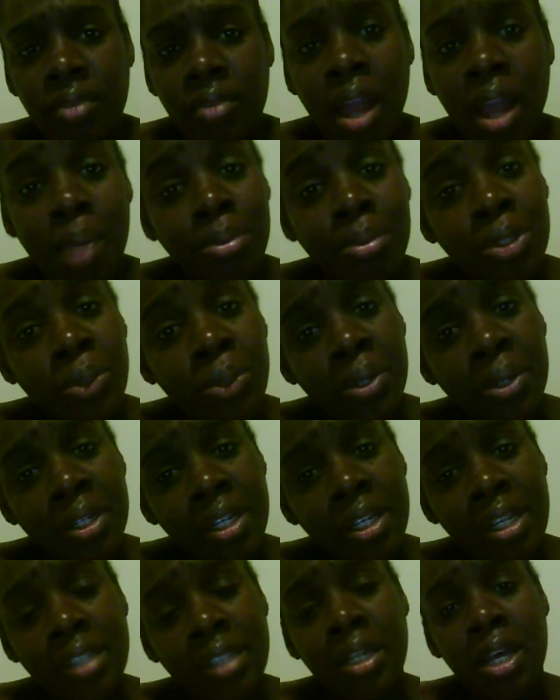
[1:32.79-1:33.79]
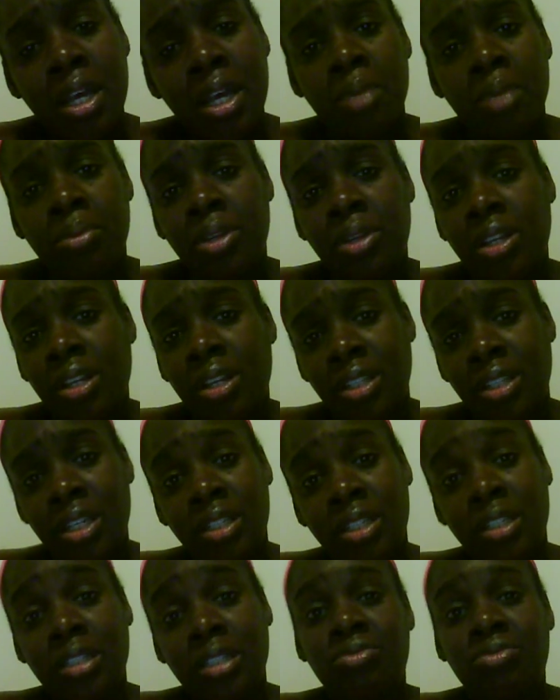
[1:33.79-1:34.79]
I'm doing this, because it
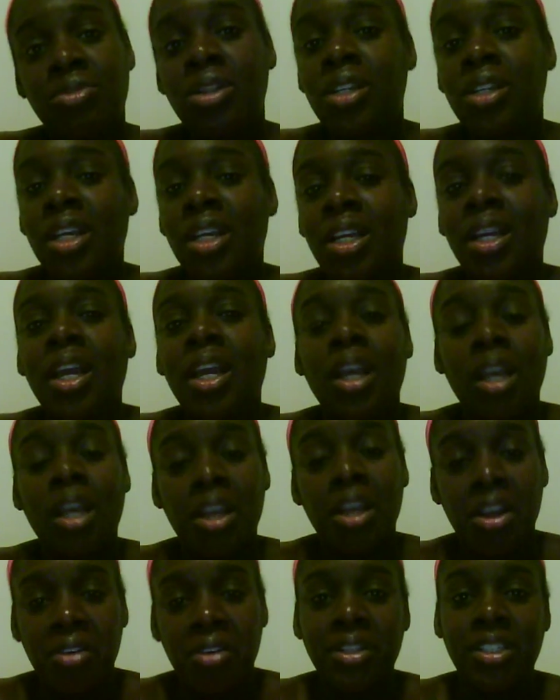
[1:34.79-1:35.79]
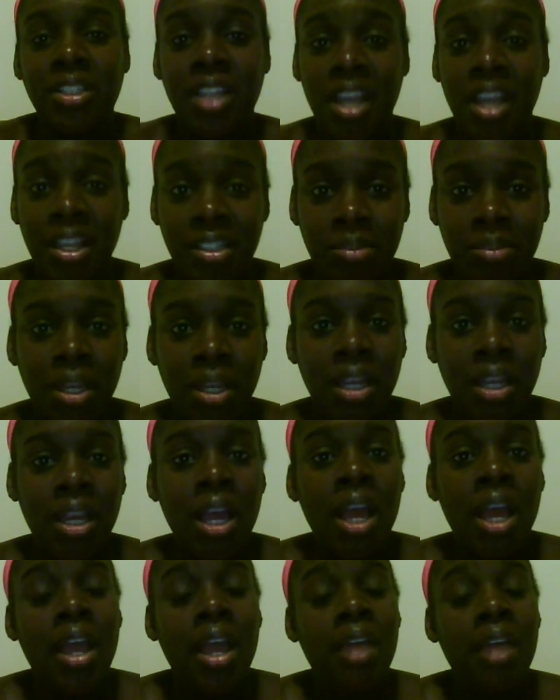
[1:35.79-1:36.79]
just really irritates me
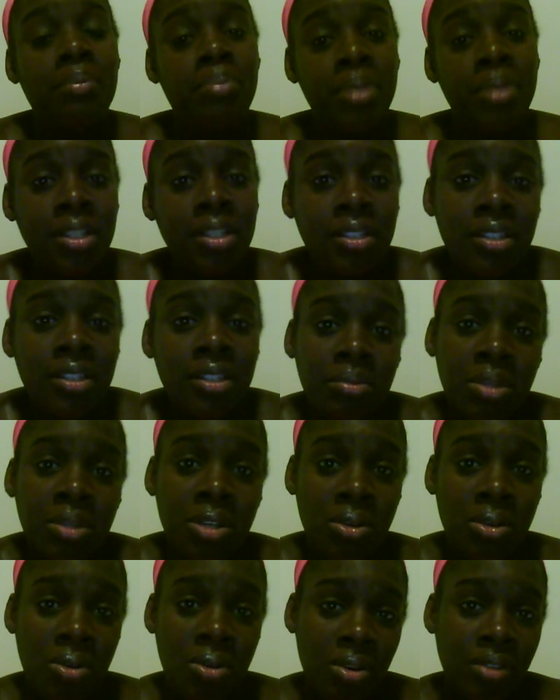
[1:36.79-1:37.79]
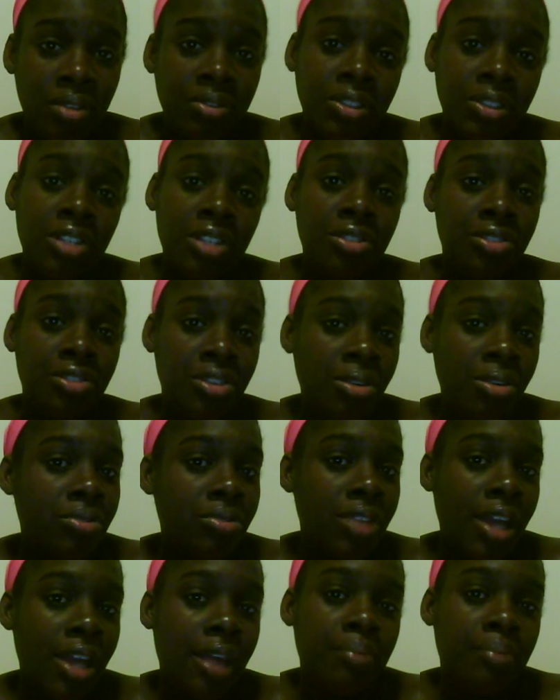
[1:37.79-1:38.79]
and pisses me off to know
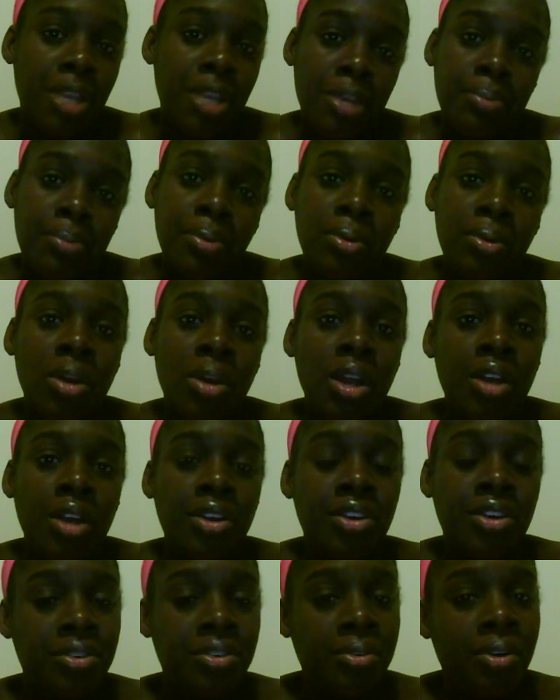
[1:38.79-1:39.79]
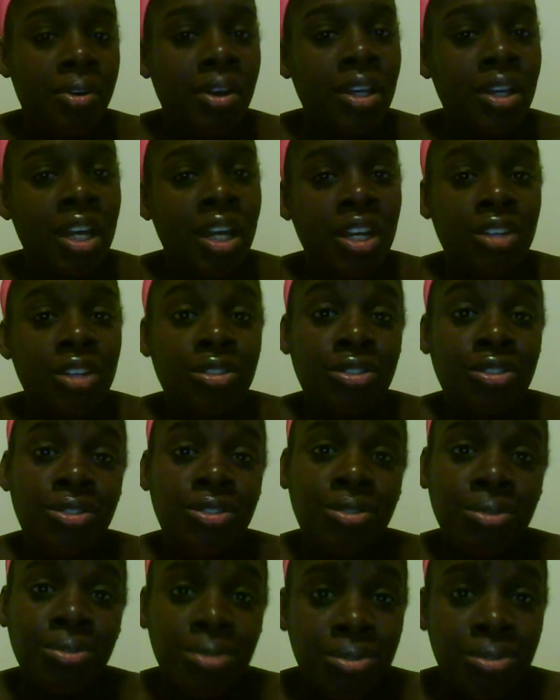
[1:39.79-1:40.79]
that people are getting
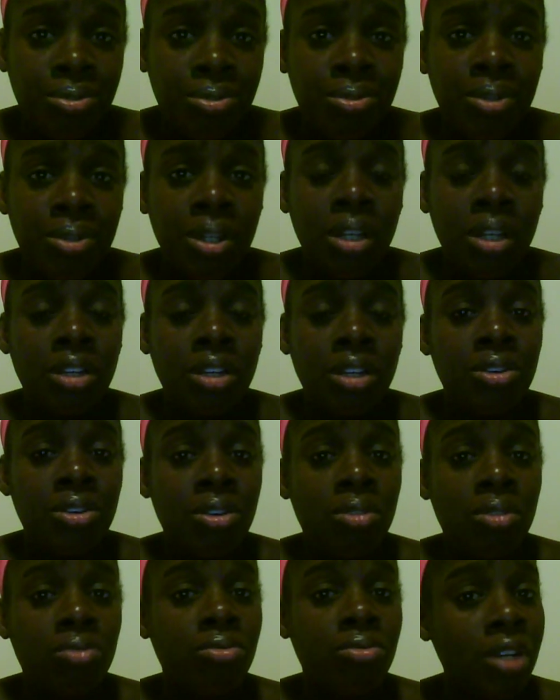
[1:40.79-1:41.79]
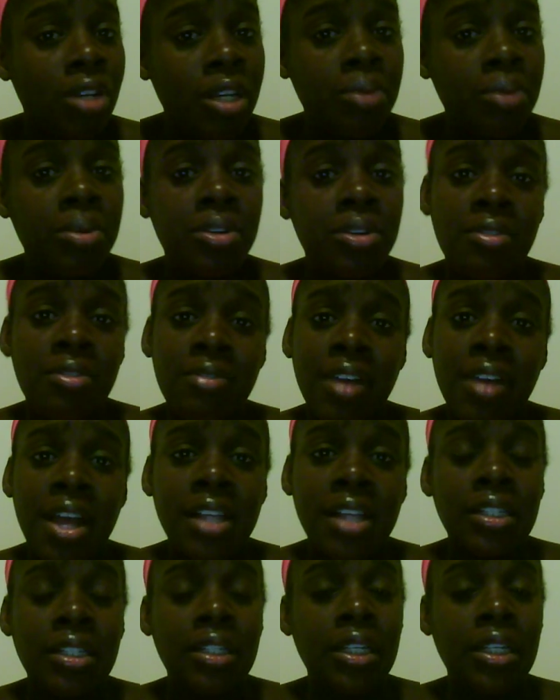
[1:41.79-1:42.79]
screwed, really with no
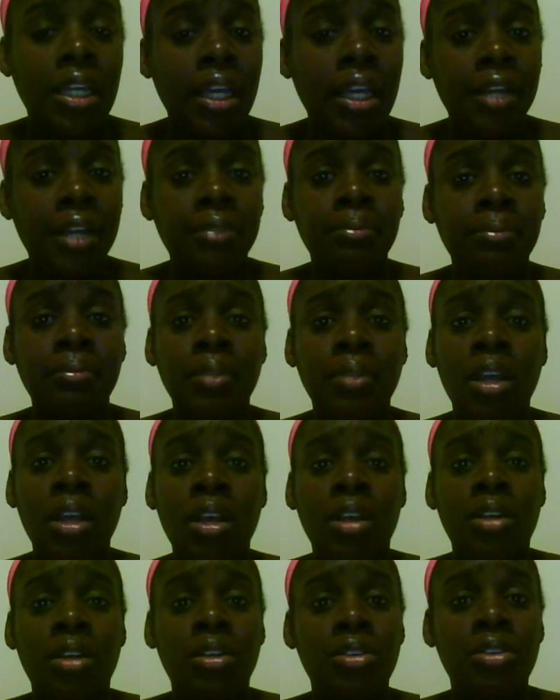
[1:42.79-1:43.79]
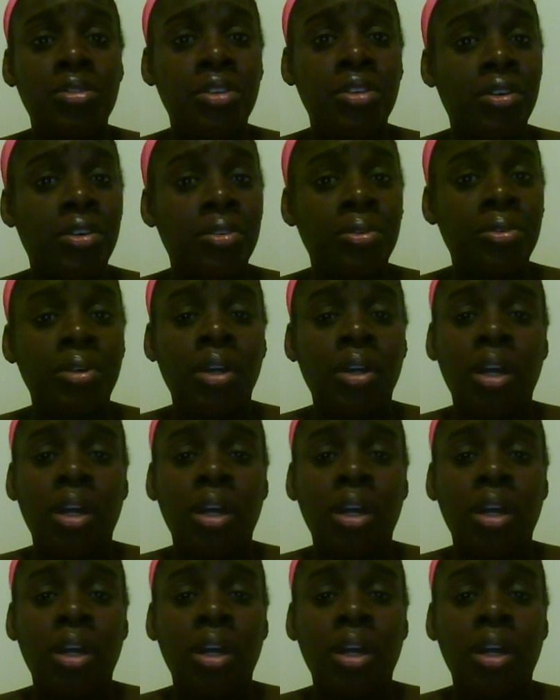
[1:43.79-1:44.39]
Vaseline, you know